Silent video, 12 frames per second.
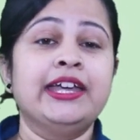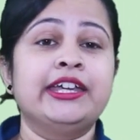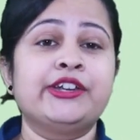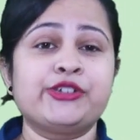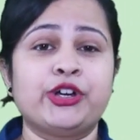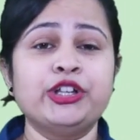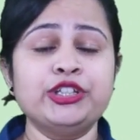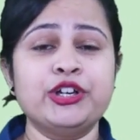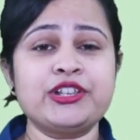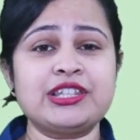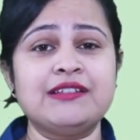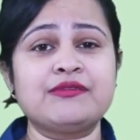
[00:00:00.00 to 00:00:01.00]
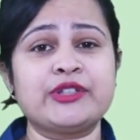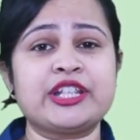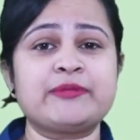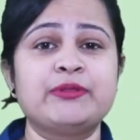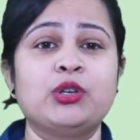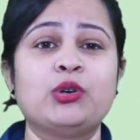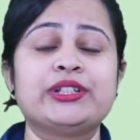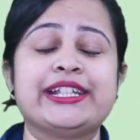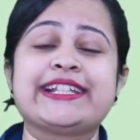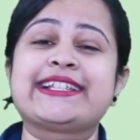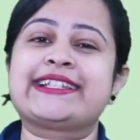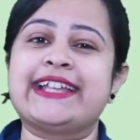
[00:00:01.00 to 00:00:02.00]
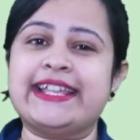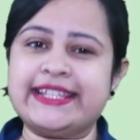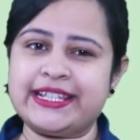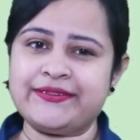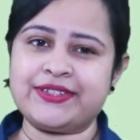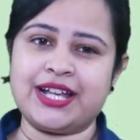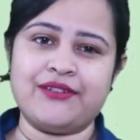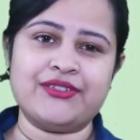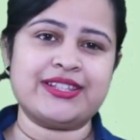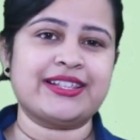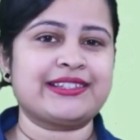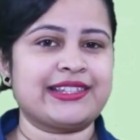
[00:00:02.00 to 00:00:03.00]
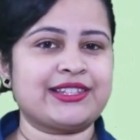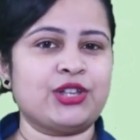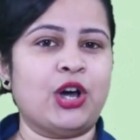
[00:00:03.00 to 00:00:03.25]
Enroll yourself to explore the extensive services this